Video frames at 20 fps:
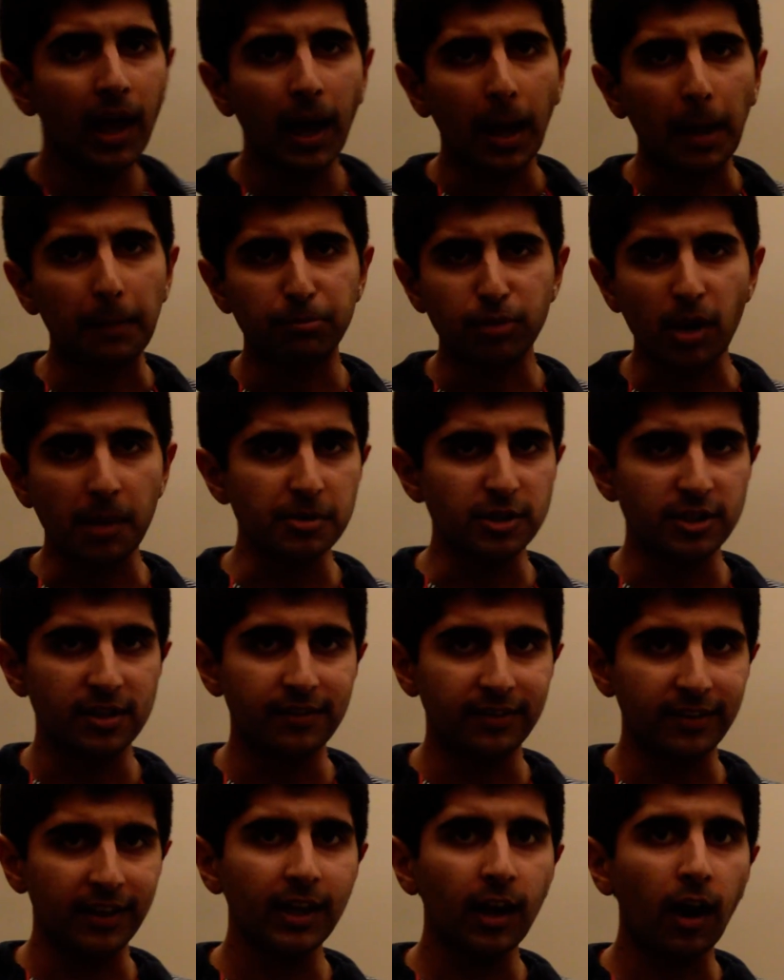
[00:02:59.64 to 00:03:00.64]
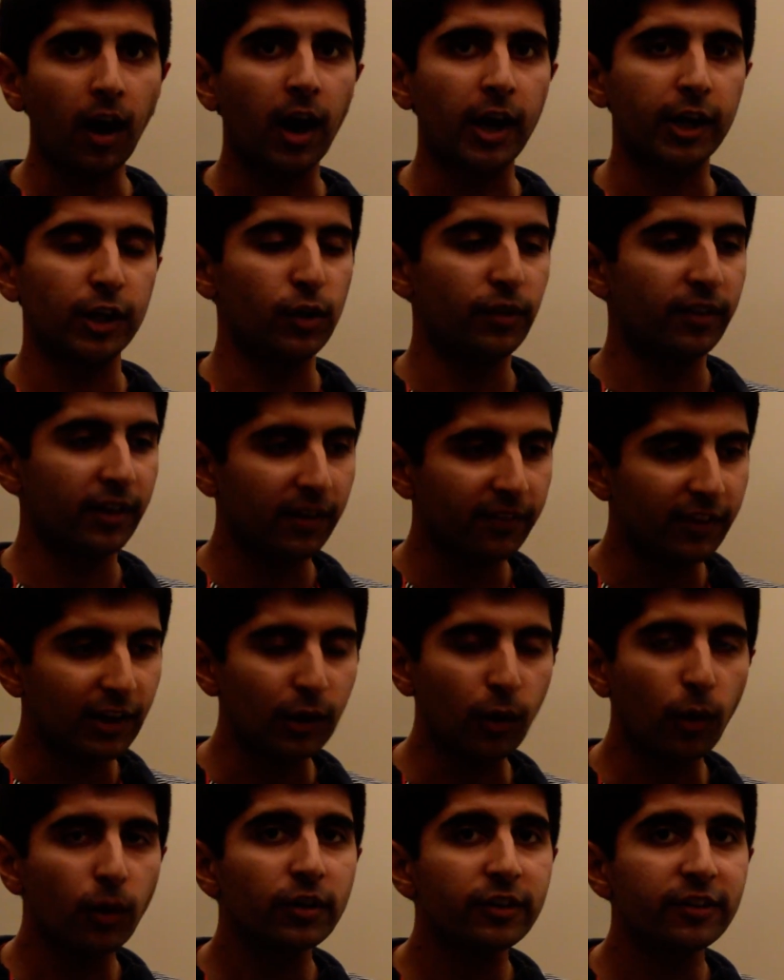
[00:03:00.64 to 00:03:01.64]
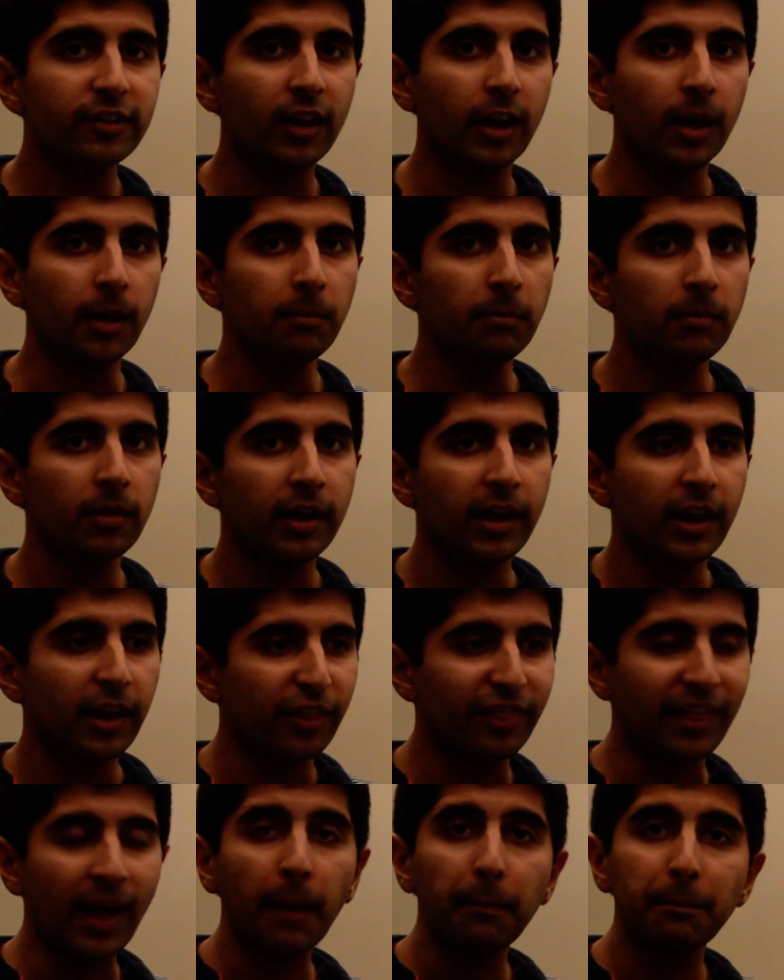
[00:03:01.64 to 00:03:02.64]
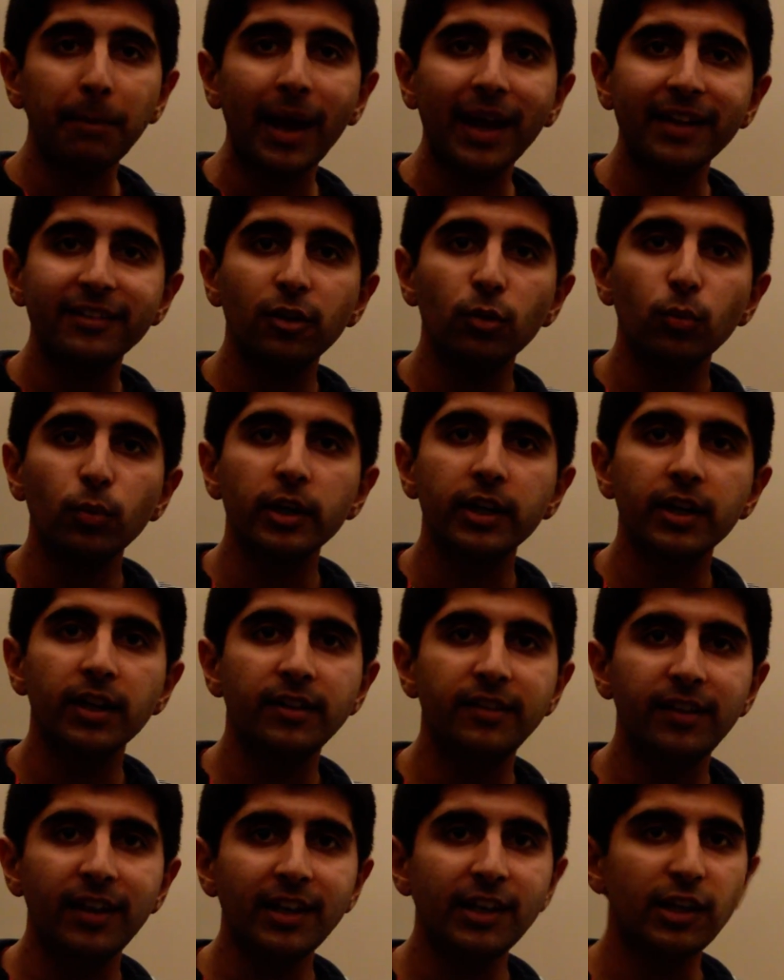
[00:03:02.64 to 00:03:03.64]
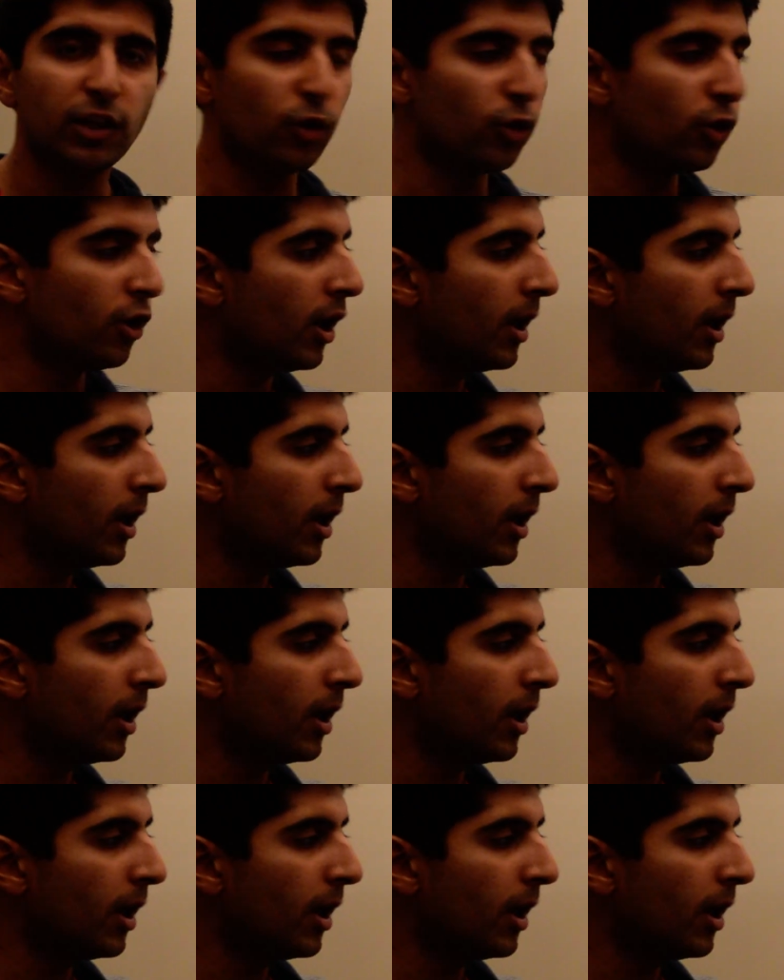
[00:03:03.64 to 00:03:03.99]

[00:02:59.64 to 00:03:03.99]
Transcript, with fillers: And Prebisch and Singer argue that in the long term that pattern will continue